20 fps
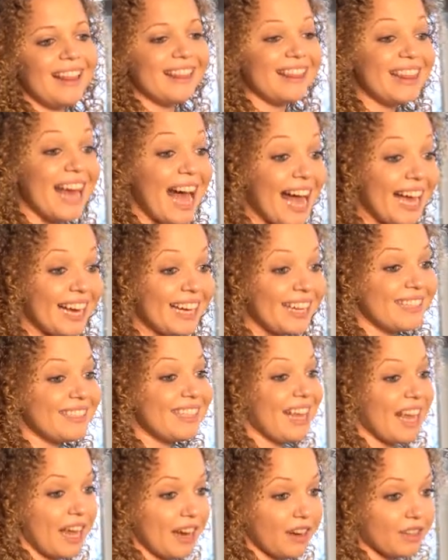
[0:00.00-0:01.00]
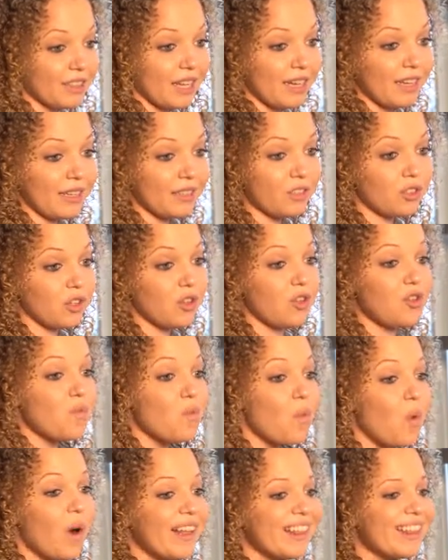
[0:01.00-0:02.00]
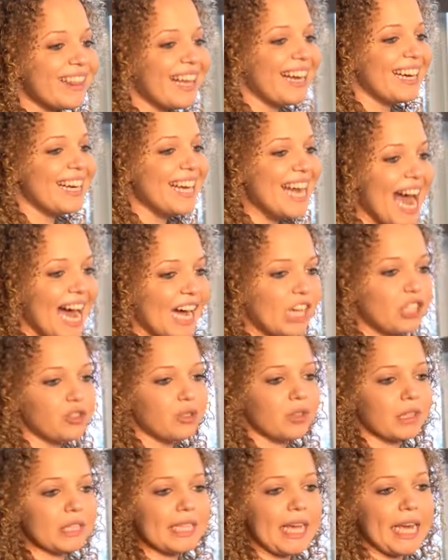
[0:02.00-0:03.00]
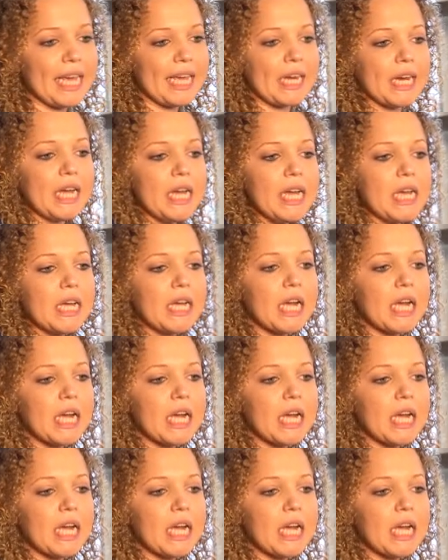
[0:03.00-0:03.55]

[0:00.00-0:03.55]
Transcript: That is hair light. So you want that natural light